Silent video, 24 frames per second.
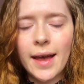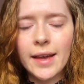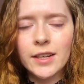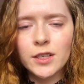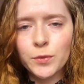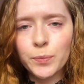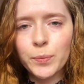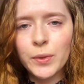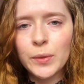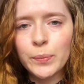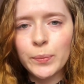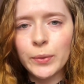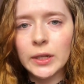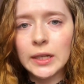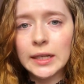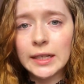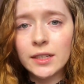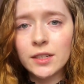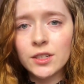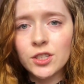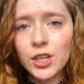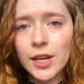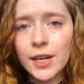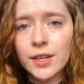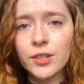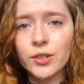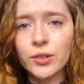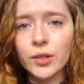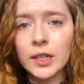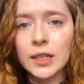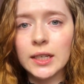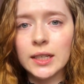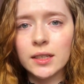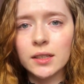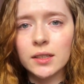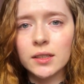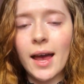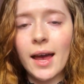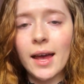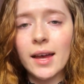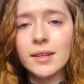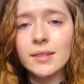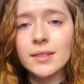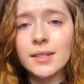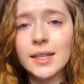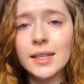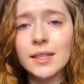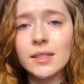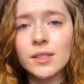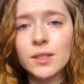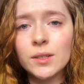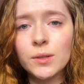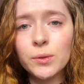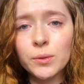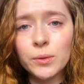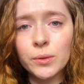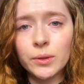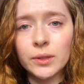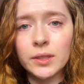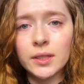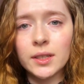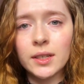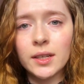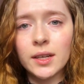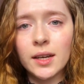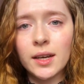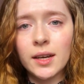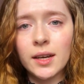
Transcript: and people in general, and it's good